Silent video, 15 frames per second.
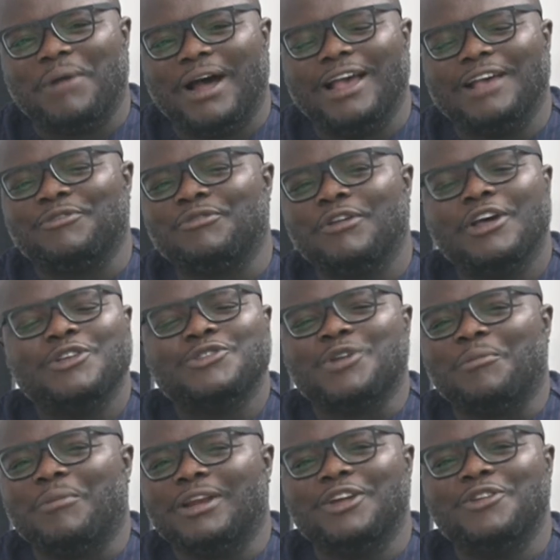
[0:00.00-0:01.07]
if
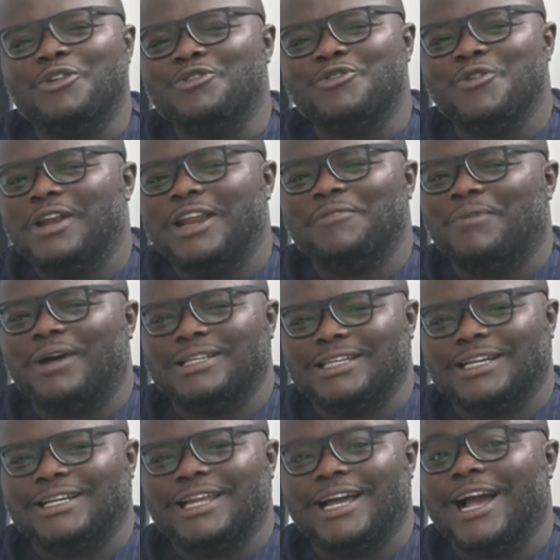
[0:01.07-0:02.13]
somebody no do any
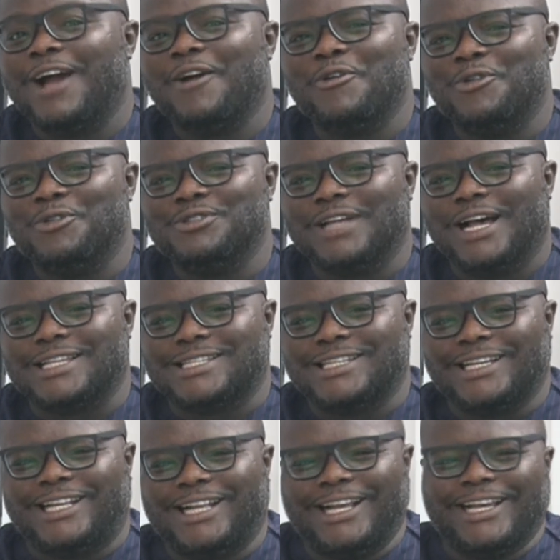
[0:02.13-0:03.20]
magic, the guy will lose that
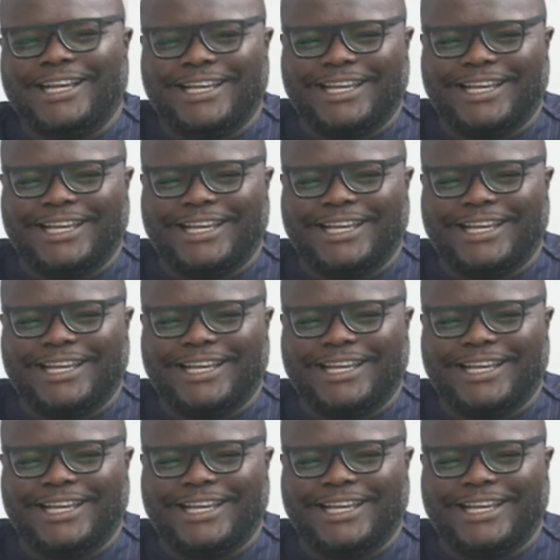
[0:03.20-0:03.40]
season.